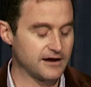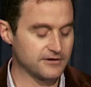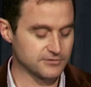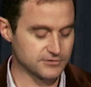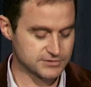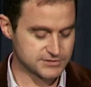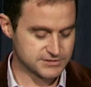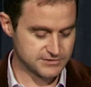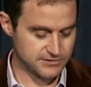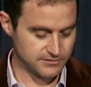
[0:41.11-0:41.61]

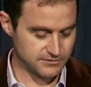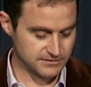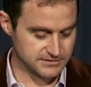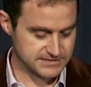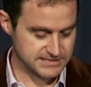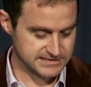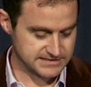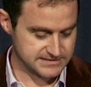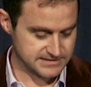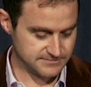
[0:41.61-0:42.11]
outer solar
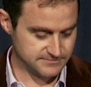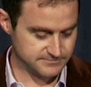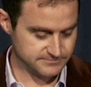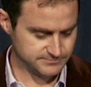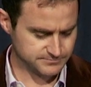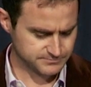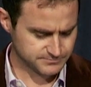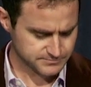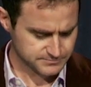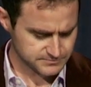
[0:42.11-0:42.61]

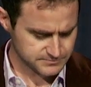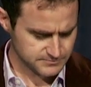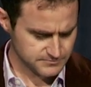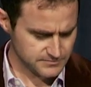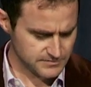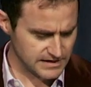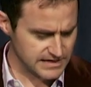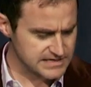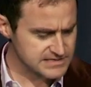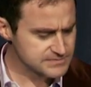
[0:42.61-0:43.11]
system
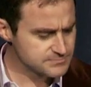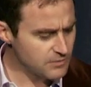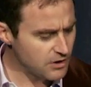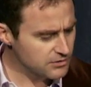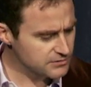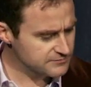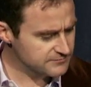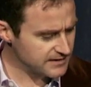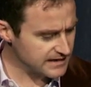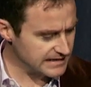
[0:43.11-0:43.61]
is
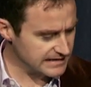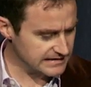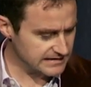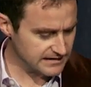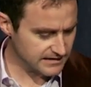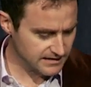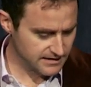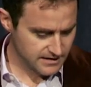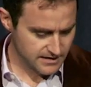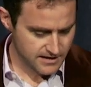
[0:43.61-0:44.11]

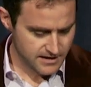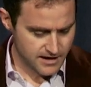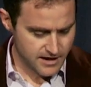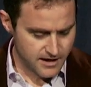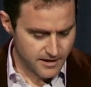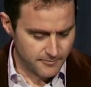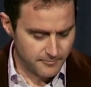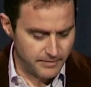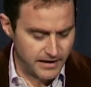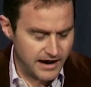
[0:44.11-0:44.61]
motivated
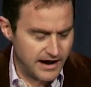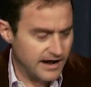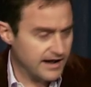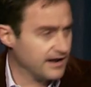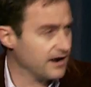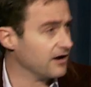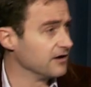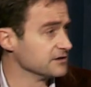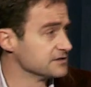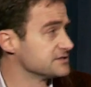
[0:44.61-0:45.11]
by
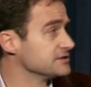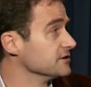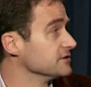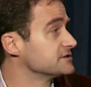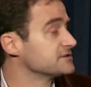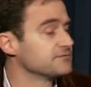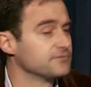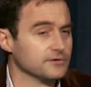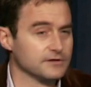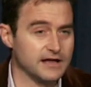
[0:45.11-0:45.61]
our
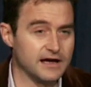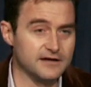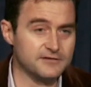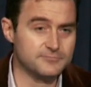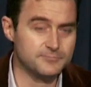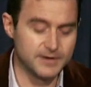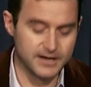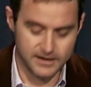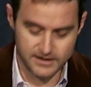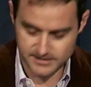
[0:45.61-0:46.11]
search for
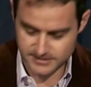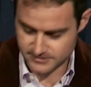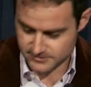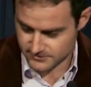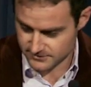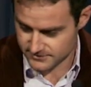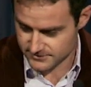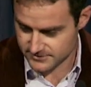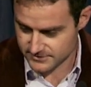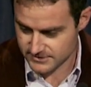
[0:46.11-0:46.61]
life beyond
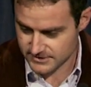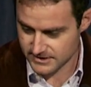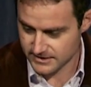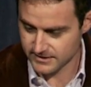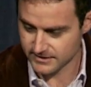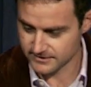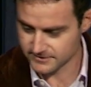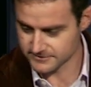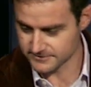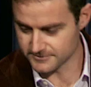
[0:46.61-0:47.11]
Earth.
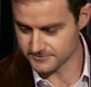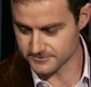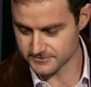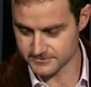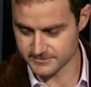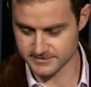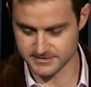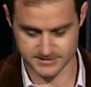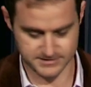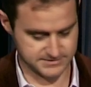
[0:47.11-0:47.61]
Oh,
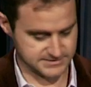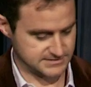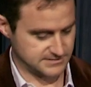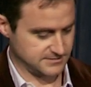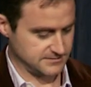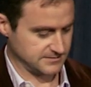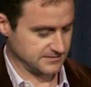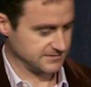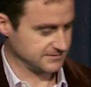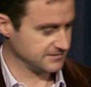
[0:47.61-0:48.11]
there's a
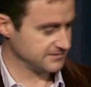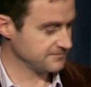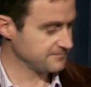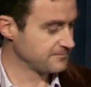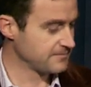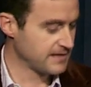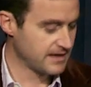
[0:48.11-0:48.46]
little clicker.